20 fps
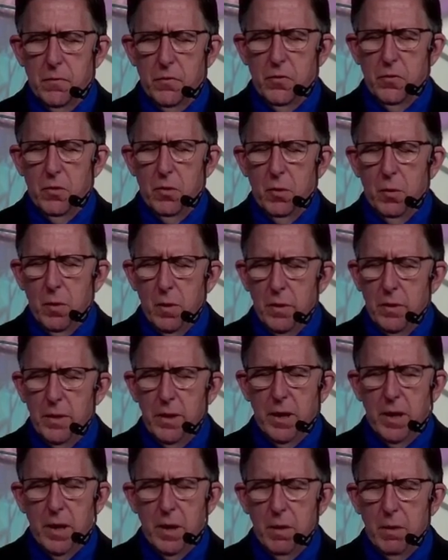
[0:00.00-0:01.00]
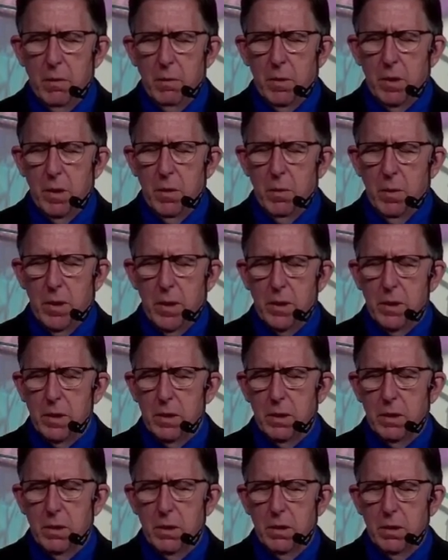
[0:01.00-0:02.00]
So do it today, we
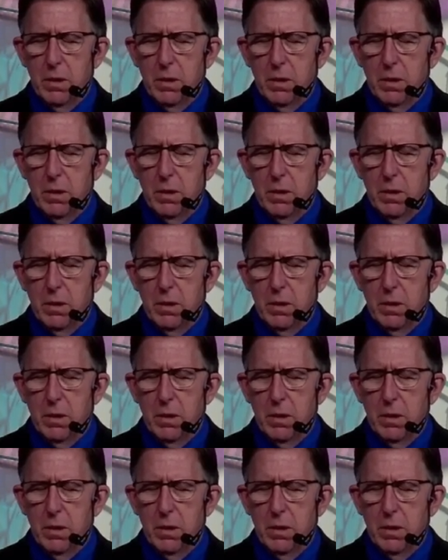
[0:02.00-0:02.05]
awaken.